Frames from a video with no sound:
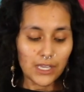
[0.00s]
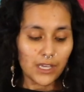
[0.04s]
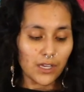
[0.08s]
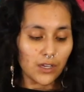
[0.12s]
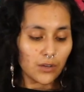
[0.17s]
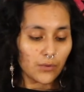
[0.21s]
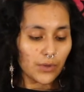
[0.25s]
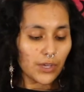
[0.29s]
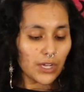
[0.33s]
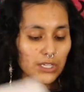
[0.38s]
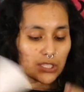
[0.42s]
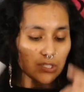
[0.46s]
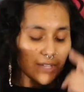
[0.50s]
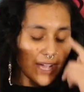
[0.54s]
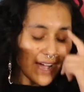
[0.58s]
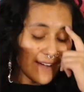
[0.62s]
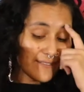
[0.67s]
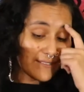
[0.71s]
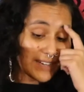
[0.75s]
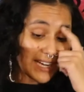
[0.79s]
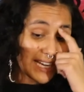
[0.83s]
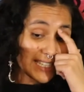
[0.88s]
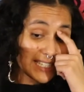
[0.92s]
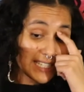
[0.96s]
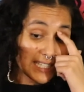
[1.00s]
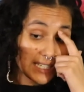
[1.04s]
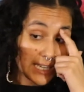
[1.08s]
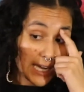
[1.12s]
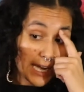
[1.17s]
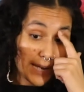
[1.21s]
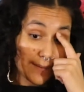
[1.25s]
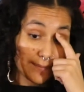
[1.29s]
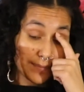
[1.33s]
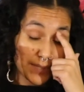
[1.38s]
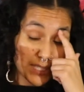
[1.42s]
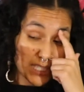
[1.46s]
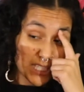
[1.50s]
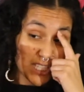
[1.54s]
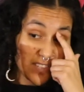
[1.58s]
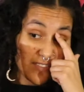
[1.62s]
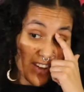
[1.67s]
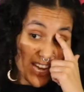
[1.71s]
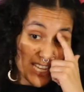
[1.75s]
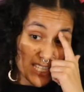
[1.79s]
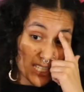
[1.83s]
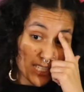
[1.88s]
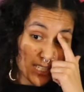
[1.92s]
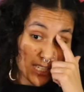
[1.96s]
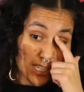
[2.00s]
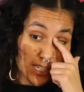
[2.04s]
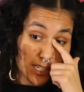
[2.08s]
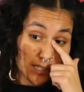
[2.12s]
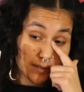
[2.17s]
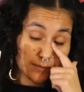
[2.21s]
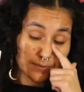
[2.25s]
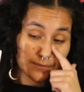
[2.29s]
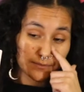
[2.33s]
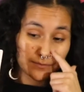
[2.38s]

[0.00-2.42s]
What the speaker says: We also have not today. This is fascinating.